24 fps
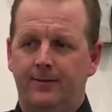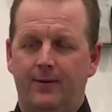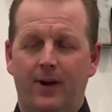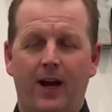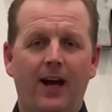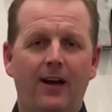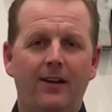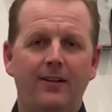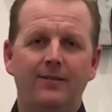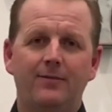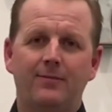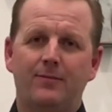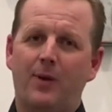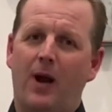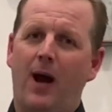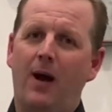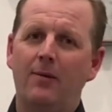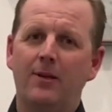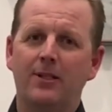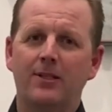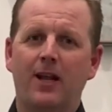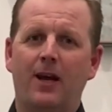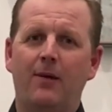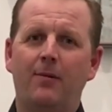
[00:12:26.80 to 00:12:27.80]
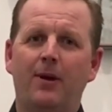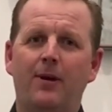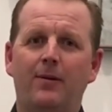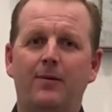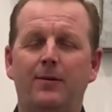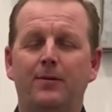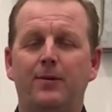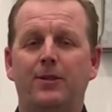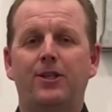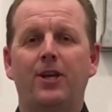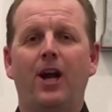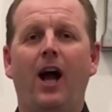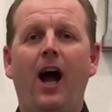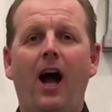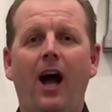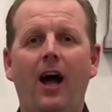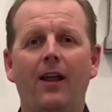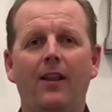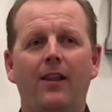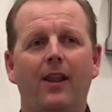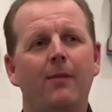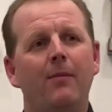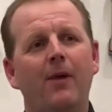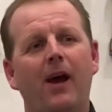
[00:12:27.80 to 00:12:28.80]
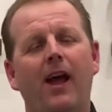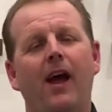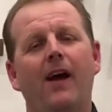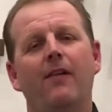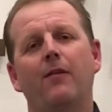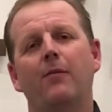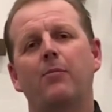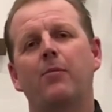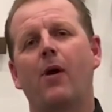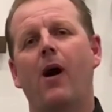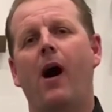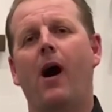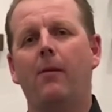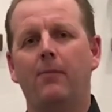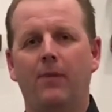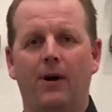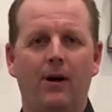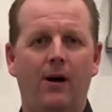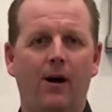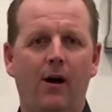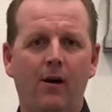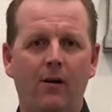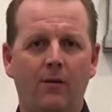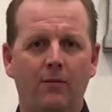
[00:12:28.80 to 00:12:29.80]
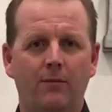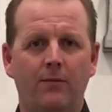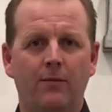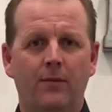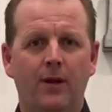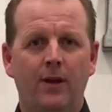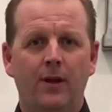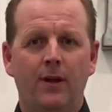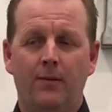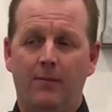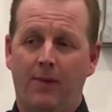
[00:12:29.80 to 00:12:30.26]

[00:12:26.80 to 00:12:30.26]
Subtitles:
Well, problem is not going to be shot. They might have a problem at home.